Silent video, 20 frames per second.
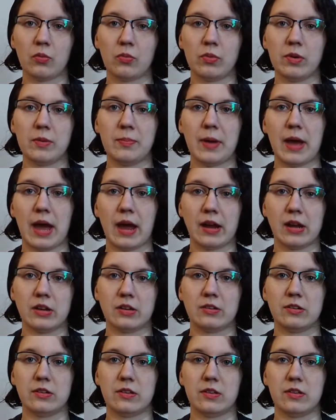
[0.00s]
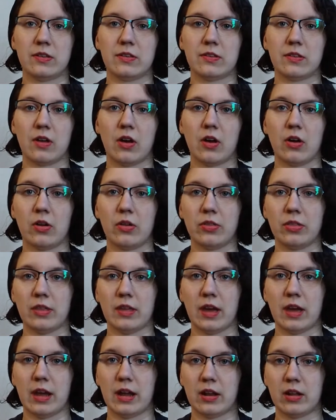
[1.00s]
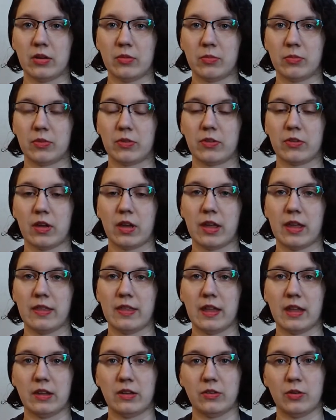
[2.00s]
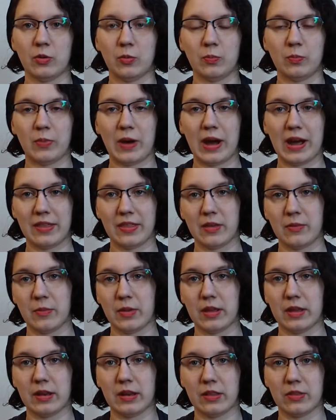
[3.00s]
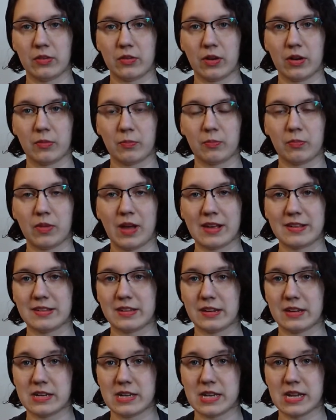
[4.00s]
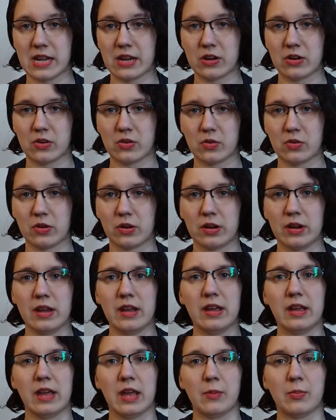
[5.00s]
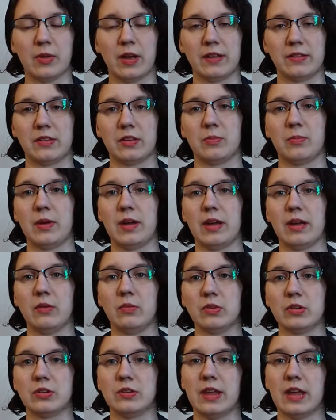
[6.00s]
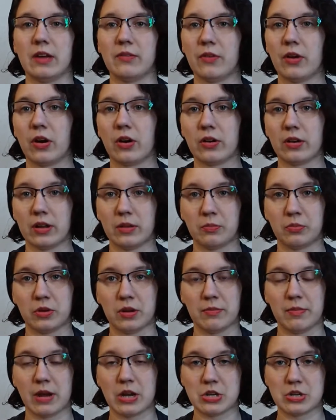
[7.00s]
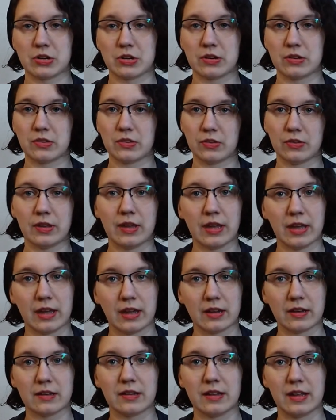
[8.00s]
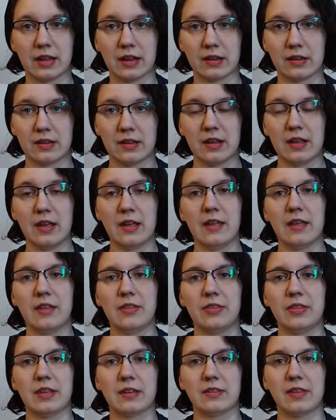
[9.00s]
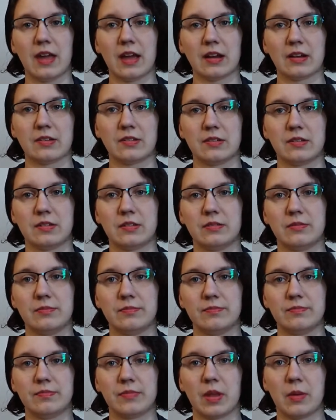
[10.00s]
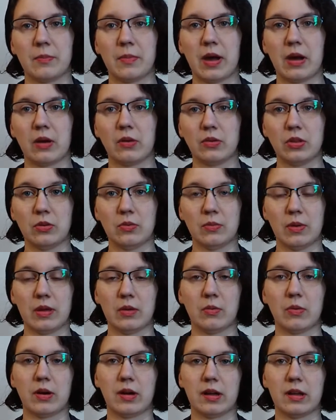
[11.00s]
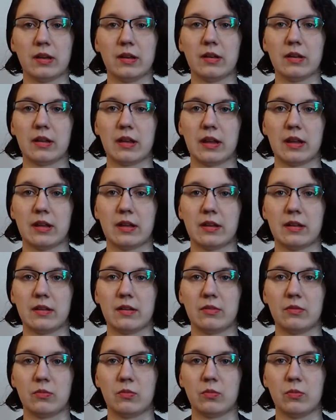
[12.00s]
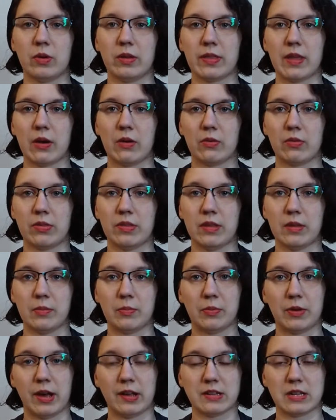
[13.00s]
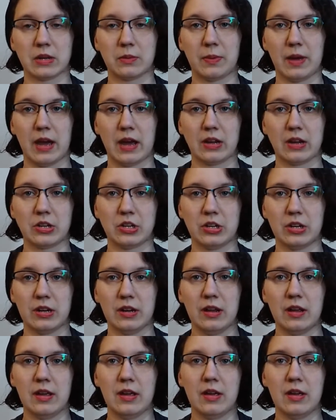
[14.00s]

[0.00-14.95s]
repackages all the items, and then you buy them in either a plastic container or a plastic bag, which they have already pre-measured, so you can't get the exact amount you may want and without the plastic packaging.